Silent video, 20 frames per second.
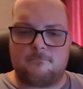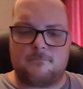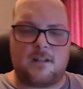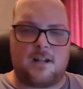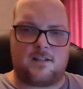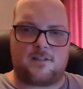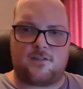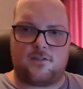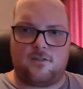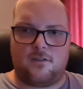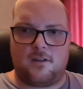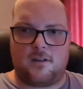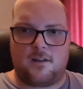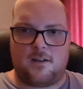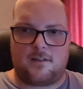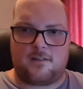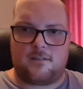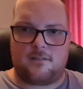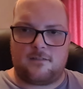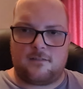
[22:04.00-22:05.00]
that's all I
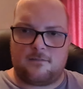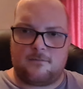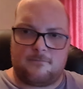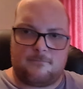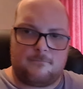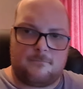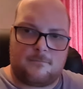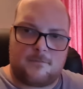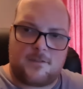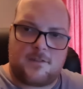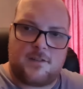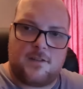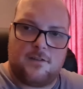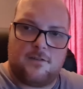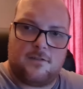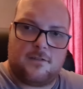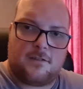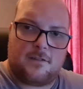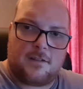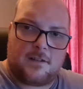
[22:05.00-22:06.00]
got. See
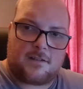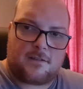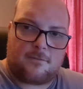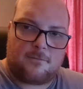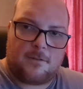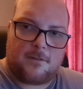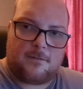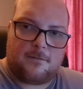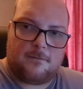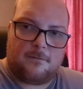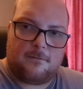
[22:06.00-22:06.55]
you in the next one.